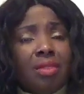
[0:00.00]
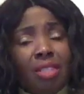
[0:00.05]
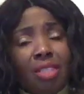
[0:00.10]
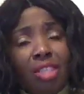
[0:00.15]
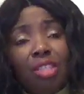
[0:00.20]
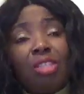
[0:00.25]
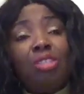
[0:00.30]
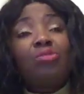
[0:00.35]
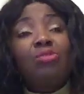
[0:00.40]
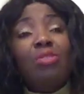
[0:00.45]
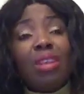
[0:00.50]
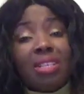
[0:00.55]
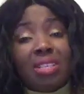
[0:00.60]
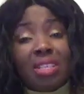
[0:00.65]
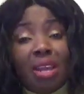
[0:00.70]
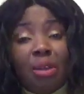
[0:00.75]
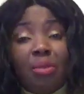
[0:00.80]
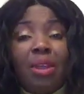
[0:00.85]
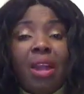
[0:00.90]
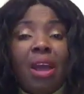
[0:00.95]
this race
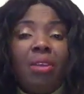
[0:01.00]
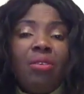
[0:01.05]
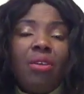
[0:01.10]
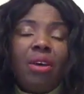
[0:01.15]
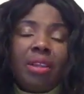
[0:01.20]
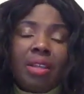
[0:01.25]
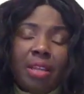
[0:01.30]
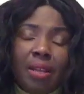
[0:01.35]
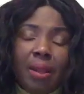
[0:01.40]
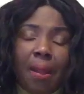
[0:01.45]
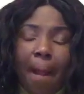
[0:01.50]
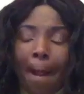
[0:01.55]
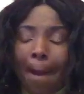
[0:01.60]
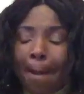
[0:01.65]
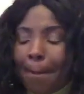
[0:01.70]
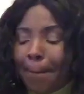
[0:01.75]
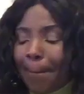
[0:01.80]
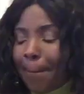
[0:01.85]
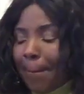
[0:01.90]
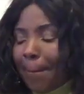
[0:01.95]
that we are running.
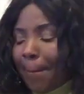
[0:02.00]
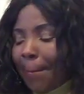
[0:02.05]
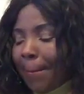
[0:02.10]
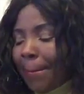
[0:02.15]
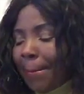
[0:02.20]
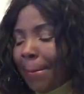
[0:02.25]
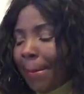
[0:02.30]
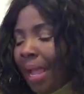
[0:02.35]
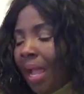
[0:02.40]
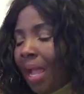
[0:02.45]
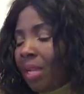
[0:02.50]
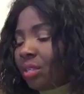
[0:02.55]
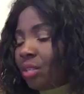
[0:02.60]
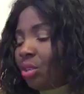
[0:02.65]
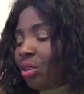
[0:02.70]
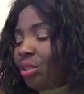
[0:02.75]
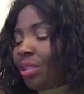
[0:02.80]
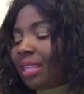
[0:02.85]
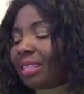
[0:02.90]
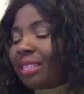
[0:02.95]
And
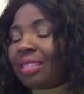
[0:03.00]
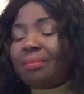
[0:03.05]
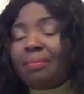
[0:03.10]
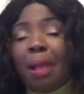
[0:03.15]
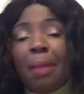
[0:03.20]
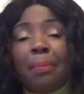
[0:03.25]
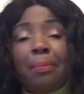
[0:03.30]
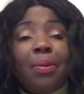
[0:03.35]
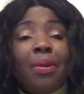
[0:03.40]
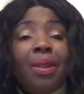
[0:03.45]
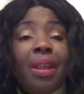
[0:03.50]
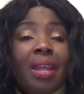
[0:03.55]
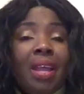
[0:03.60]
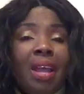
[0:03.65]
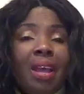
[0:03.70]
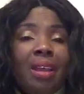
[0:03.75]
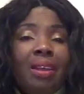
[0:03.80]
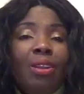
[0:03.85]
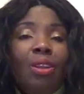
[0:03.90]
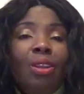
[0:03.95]
so that is my
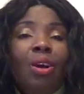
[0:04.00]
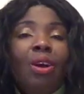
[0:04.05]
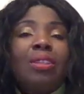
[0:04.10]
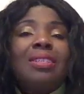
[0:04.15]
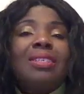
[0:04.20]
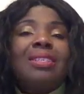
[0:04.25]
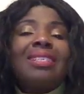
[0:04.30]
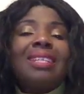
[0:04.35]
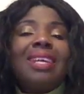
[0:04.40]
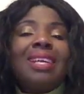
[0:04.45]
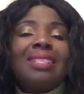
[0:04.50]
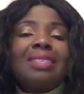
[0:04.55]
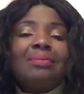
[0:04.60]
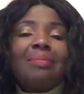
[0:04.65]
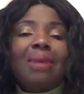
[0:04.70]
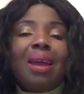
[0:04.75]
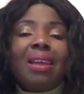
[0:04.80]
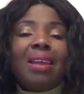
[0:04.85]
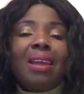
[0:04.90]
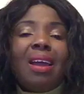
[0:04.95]
prayer. Lord, set
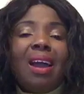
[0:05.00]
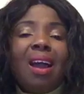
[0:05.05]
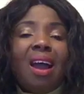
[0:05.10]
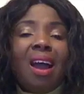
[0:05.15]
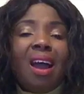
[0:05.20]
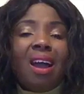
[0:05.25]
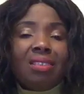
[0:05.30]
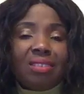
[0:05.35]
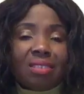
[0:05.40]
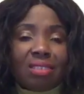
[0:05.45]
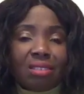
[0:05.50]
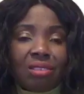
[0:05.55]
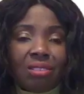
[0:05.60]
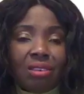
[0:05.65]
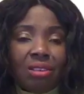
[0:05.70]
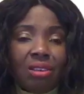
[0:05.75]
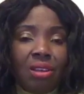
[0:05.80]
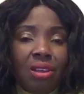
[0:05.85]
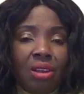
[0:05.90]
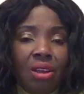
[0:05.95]
my heart
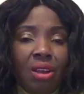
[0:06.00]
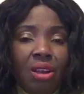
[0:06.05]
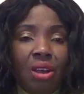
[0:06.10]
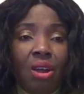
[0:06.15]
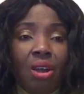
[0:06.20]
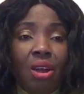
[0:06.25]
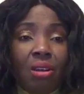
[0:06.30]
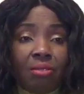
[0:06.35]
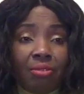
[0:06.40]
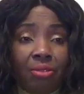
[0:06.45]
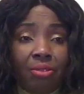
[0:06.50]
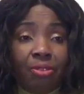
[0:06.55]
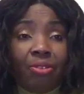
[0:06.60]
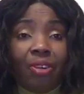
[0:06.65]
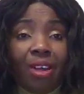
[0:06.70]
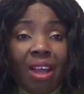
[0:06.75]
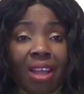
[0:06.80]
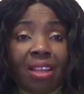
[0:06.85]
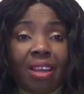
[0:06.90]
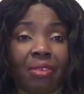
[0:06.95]
on
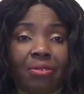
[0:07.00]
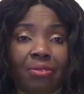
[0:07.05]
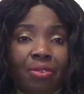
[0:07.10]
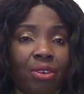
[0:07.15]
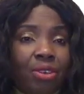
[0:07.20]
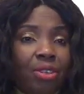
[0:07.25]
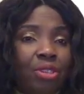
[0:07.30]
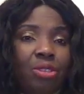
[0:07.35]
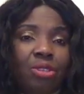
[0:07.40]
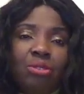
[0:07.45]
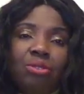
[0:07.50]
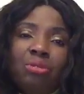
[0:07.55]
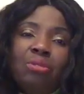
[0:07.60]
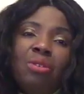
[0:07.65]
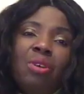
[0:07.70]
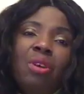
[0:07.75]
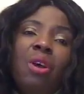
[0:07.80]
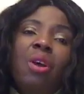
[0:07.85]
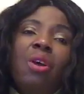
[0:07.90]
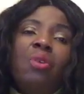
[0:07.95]
fire for you.
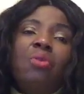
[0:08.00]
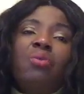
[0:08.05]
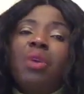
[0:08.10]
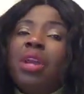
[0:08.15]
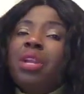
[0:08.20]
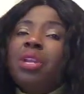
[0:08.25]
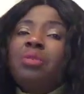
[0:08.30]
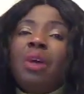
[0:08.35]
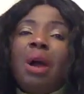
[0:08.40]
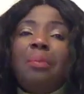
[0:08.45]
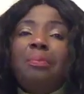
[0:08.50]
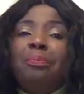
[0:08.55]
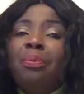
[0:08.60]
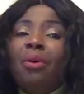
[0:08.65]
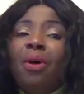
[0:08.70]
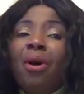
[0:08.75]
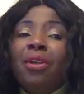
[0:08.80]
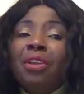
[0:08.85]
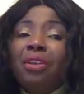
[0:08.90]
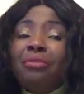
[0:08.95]
When you are
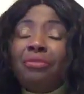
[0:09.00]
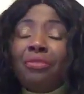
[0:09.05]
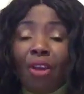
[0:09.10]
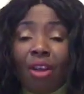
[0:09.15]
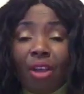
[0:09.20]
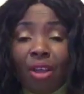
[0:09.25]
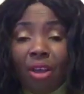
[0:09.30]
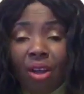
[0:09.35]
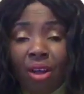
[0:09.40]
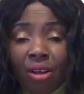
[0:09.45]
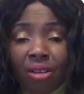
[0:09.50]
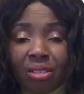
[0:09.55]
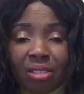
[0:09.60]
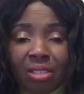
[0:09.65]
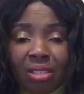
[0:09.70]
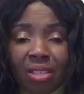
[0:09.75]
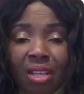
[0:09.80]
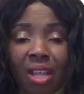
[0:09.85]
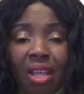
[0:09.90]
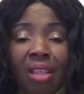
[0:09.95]
burning for God,
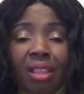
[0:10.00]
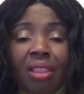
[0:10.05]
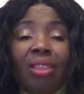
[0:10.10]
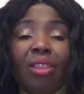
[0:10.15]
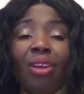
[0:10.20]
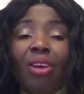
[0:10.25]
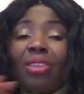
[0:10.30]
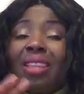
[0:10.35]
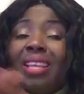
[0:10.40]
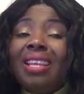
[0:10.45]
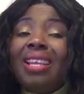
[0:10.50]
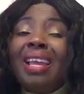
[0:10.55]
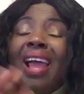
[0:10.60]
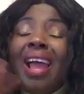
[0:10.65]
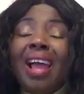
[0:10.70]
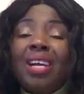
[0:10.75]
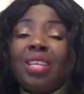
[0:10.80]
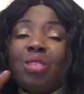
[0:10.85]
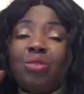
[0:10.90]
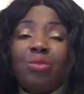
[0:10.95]
nothing
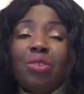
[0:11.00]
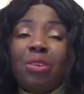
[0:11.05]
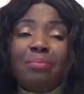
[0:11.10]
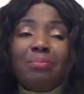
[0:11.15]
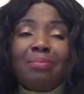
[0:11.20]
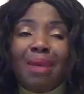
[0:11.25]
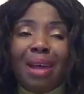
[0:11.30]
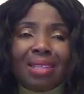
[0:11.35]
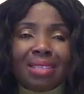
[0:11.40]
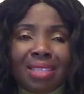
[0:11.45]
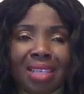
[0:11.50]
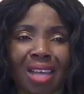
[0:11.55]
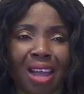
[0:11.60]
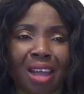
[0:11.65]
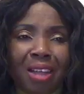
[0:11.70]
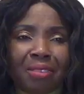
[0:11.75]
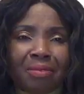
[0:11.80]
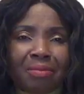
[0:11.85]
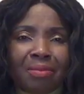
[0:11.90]
else will matter.